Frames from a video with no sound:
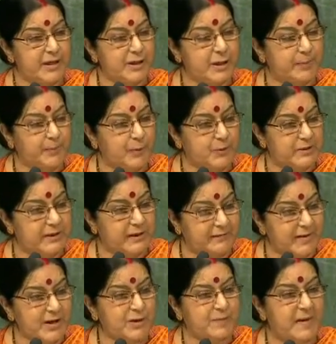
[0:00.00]
The Make in
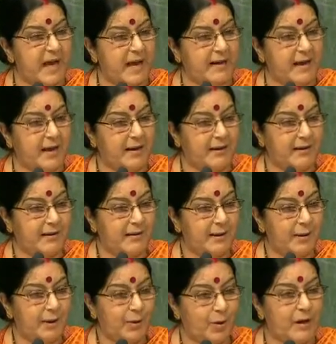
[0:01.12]
India brand is
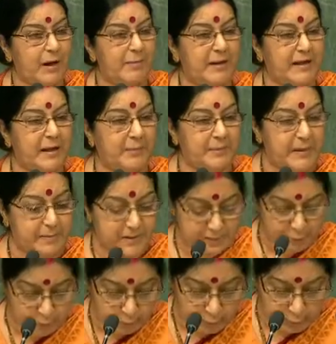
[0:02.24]
receiving international
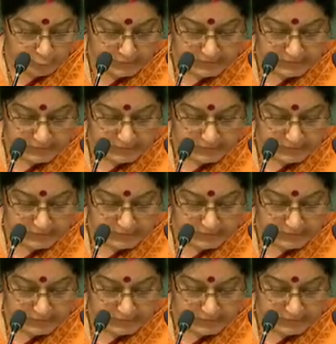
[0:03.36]
acclaim.